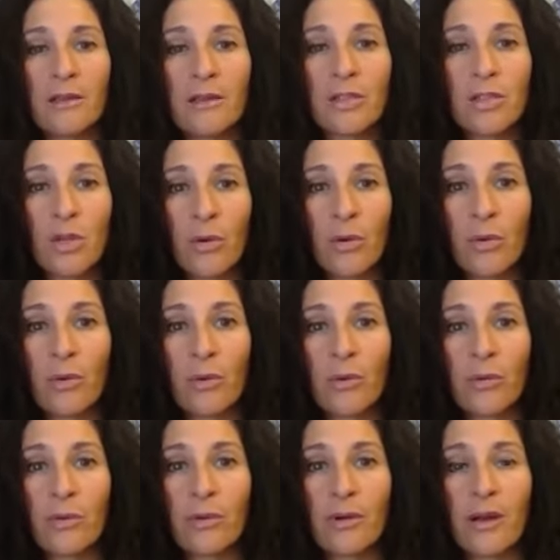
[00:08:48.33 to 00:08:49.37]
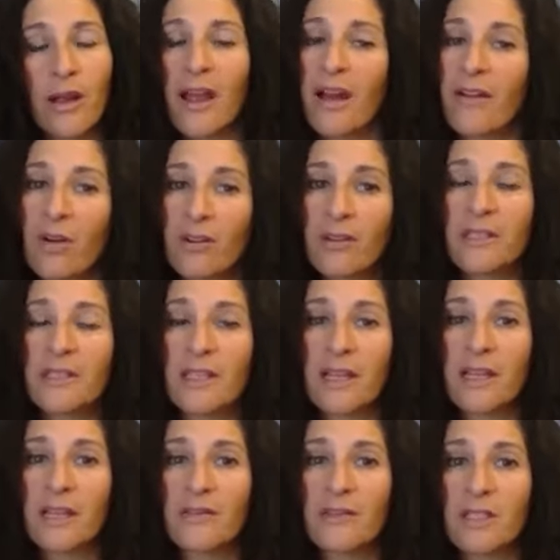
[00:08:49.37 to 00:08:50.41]
So I have all this
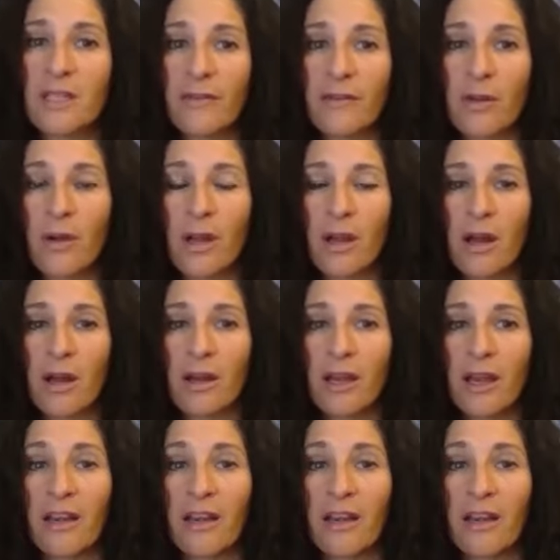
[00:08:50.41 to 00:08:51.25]
negative stuff going on.